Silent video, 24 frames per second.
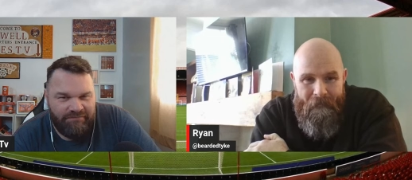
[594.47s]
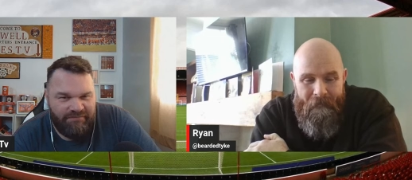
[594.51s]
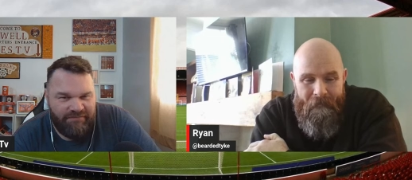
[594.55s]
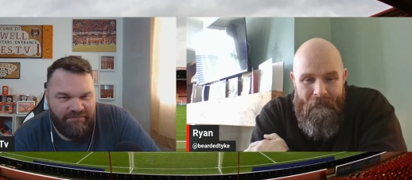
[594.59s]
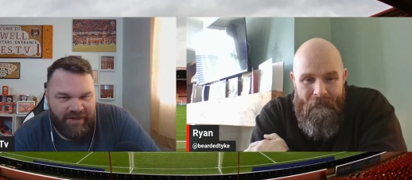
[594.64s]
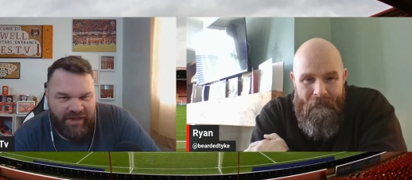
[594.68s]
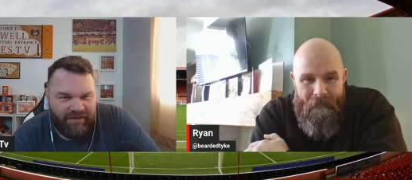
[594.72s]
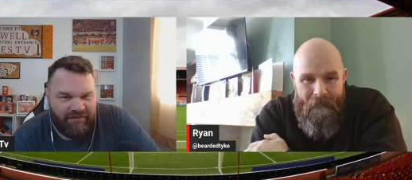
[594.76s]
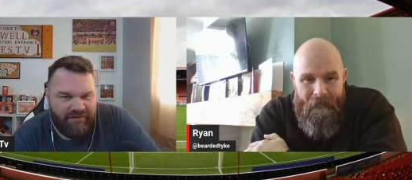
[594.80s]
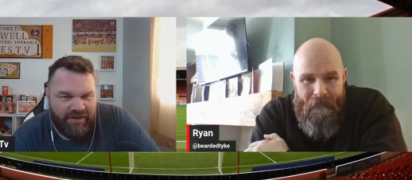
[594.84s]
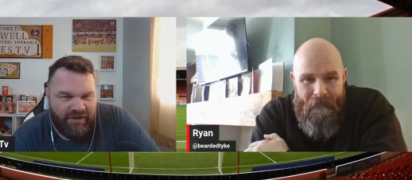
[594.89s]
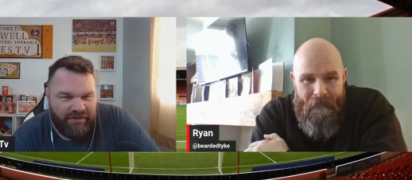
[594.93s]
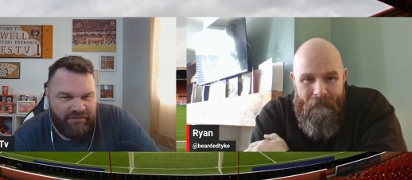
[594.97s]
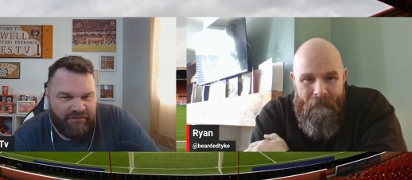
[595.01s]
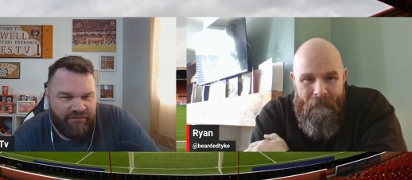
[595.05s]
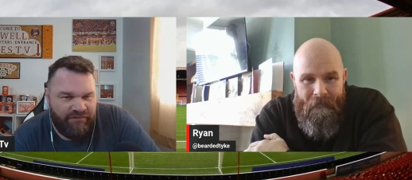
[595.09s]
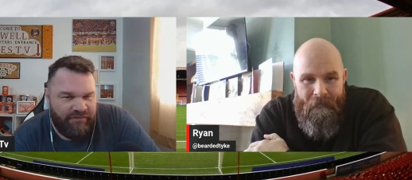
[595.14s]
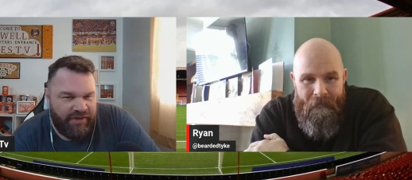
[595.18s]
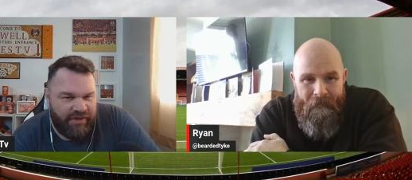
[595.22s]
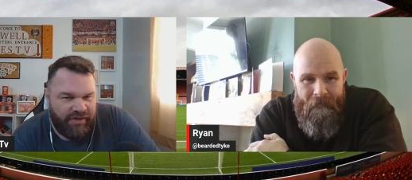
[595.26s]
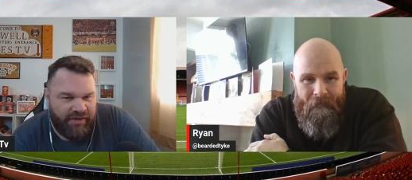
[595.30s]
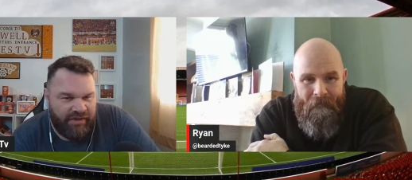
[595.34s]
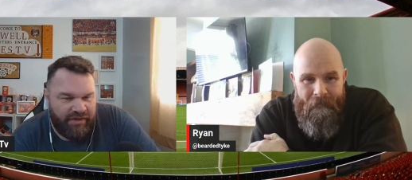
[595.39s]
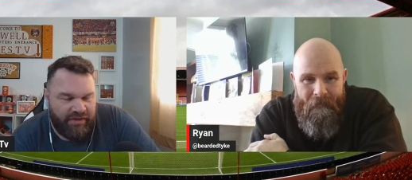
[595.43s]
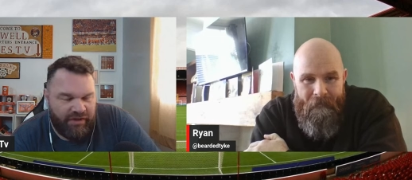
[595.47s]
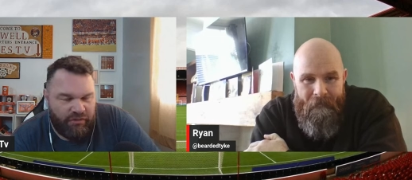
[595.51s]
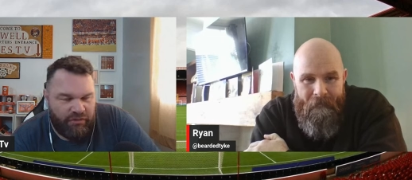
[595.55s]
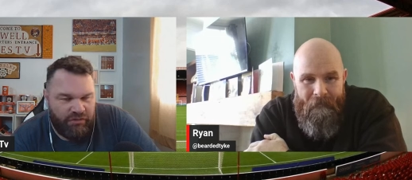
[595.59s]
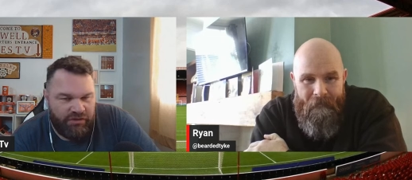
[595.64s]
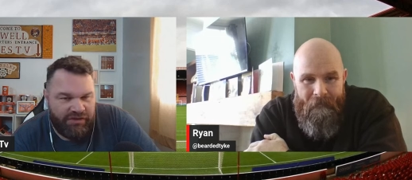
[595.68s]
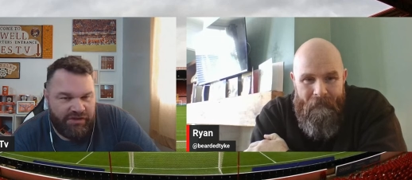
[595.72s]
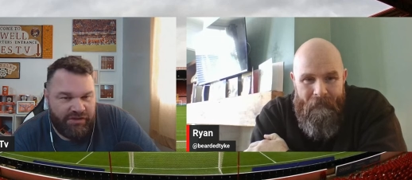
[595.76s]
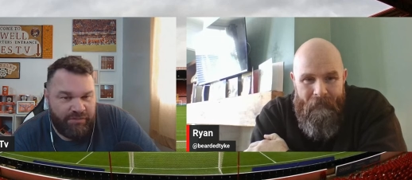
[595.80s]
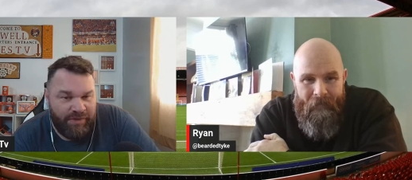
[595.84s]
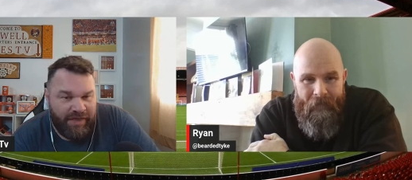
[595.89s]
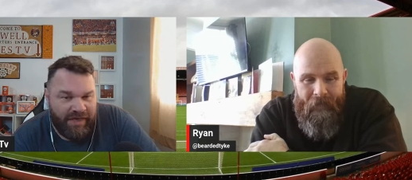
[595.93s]
Speaker 1: really heard
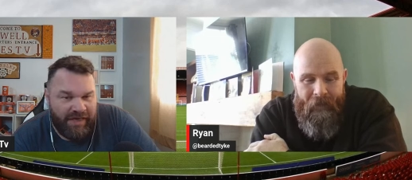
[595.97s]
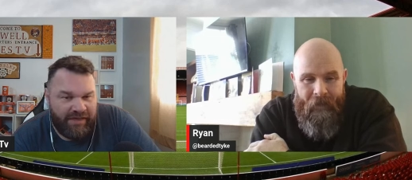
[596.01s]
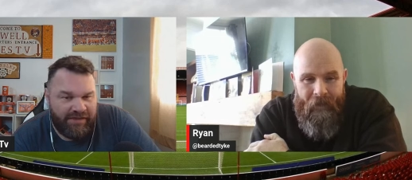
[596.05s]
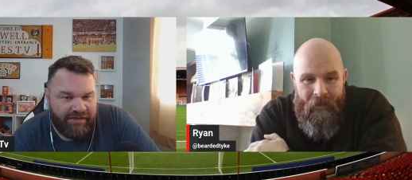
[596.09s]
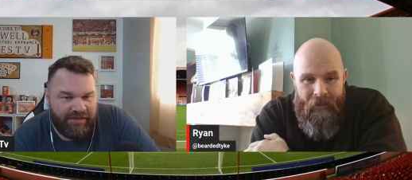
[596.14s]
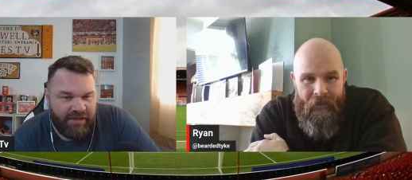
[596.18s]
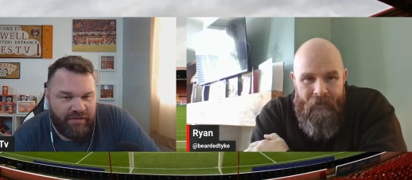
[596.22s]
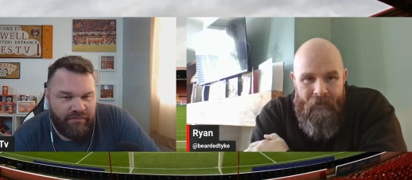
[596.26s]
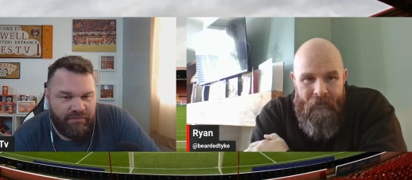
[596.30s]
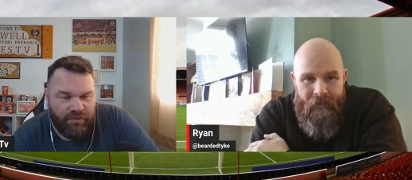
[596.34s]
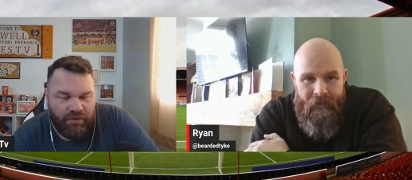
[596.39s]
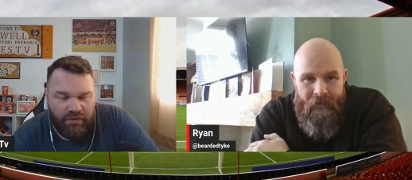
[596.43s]
about it.